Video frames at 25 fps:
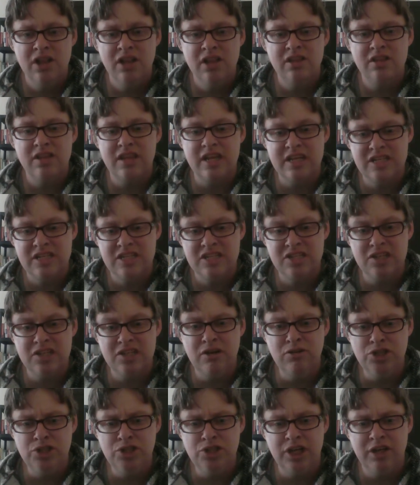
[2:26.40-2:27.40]
The
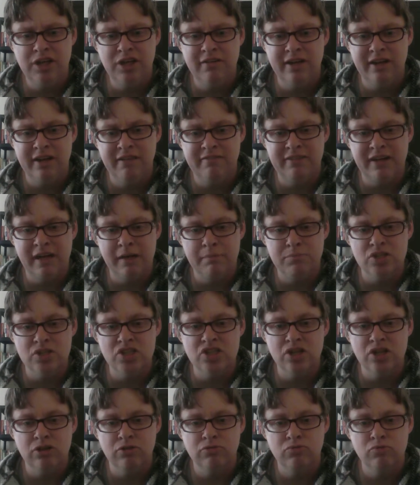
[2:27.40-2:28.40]
dissociative
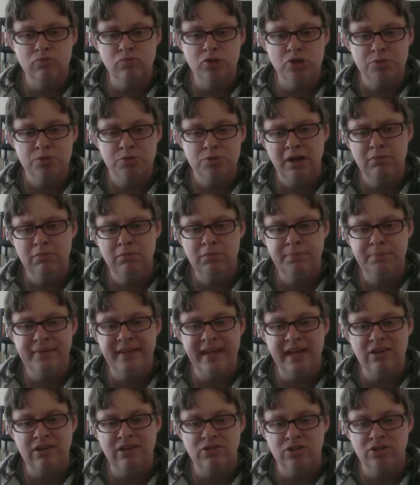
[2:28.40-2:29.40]
episode was probably
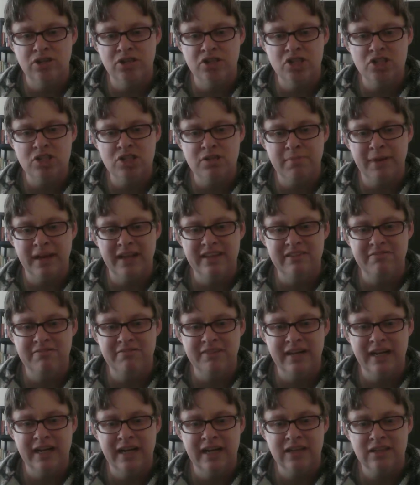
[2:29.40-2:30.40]
caused by the
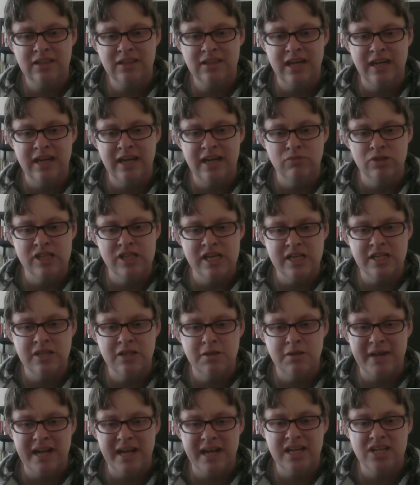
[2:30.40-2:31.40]
fact that within the
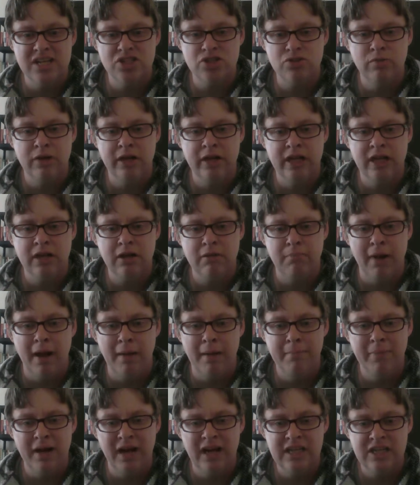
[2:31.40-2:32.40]
past week my
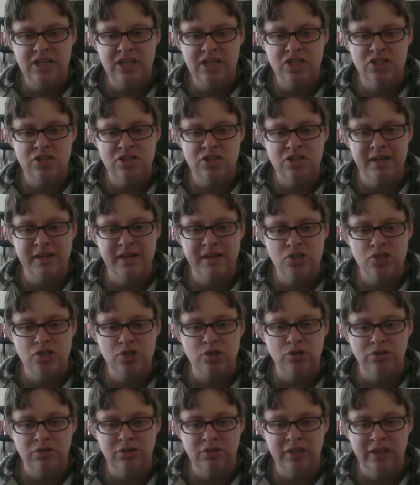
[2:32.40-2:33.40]
bike has been
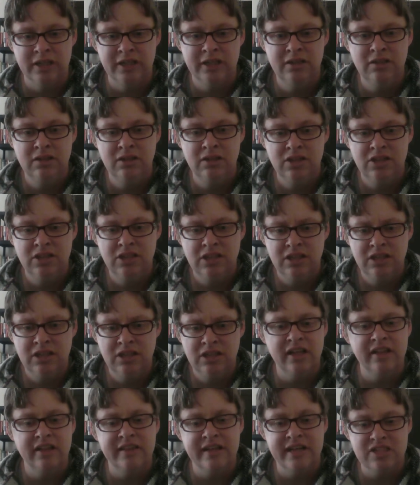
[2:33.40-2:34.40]
stolen,
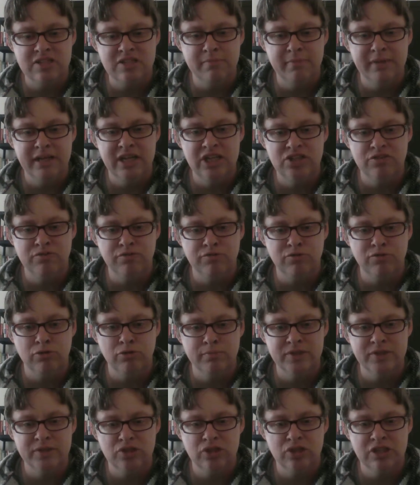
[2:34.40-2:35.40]
and that's a major form
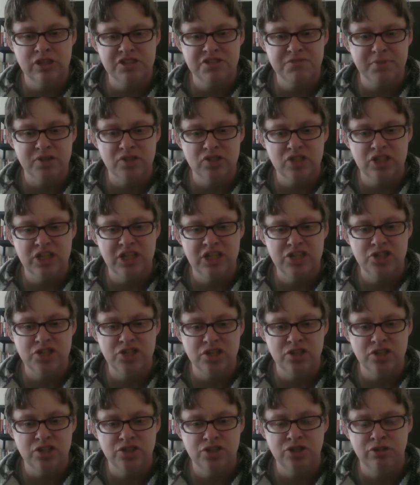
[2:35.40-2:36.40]
of
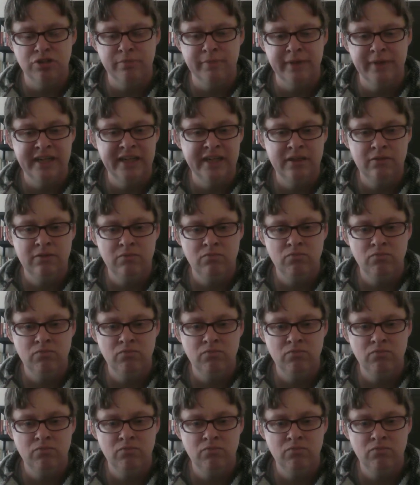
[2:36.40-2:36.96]
transportation to me.